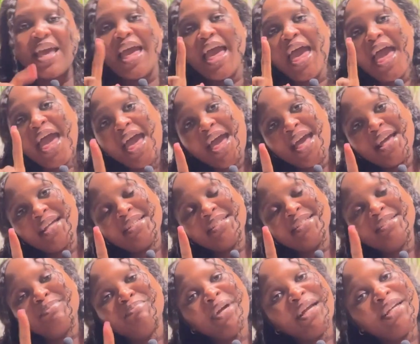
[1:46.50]

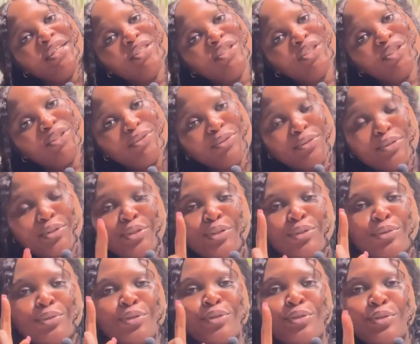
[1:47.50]
And mind you,
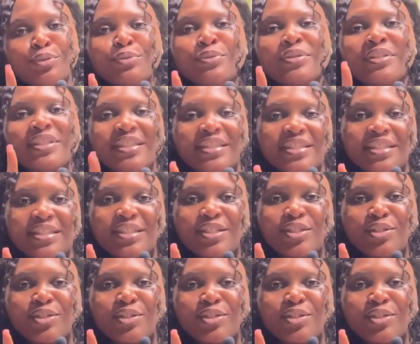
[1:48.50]
to do this,